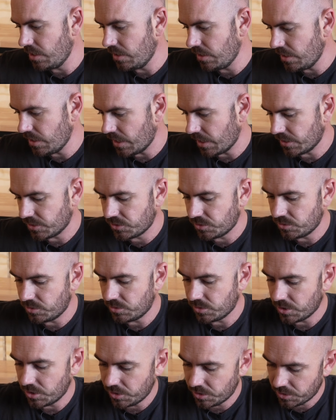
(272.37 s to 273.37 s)
the actual
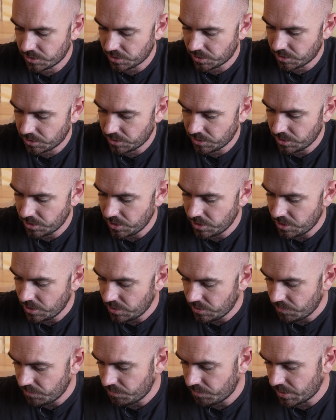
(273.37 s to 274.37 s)
cocoa
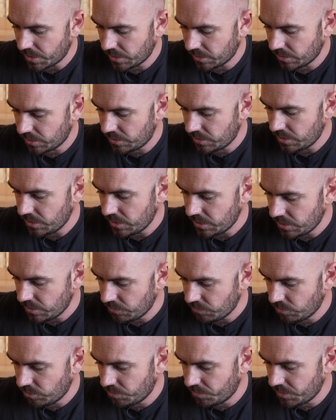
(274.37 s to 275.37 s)
pellet
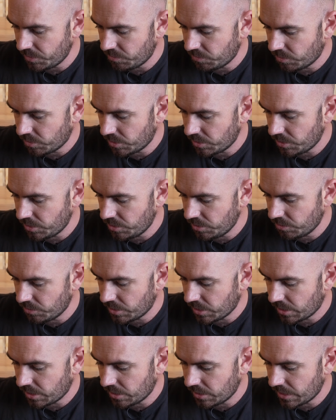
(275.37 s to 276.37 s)
will be what you
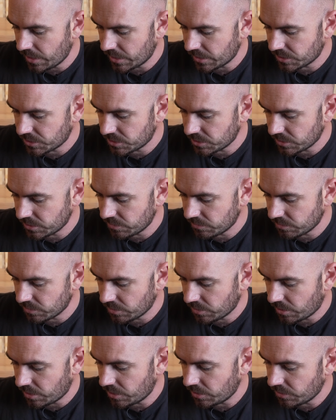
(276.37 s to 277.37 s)
are actually
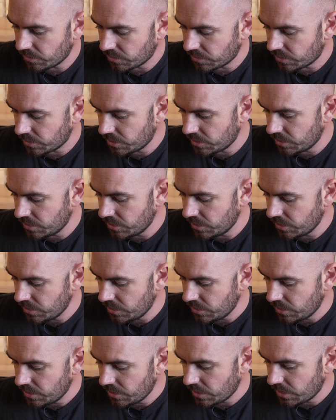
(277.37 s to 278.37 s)
relying on
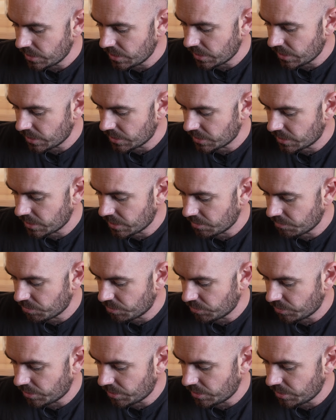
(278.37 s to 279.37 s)
at that
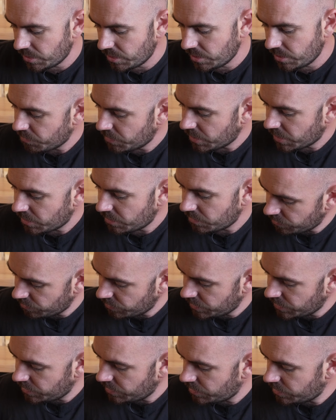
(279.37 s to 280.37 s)
point. But
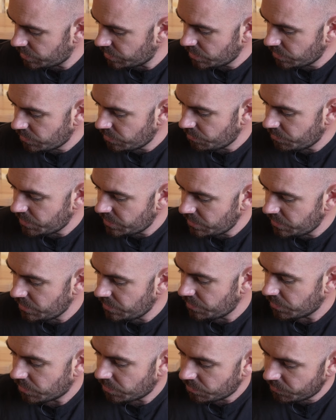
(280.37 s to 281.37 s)
with the humidity
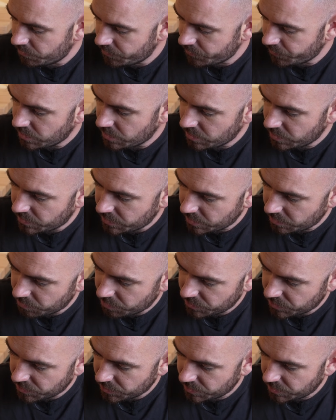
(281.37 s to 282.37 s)
dome, the
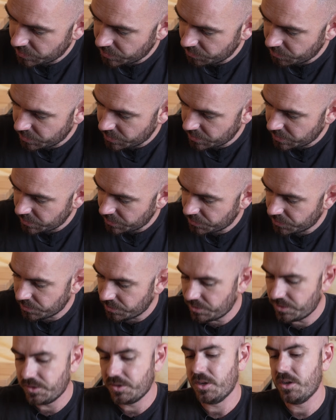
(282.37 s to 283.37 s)
temperature and humidity
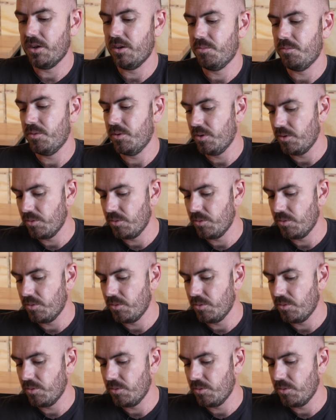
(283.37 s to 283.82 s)
should stay up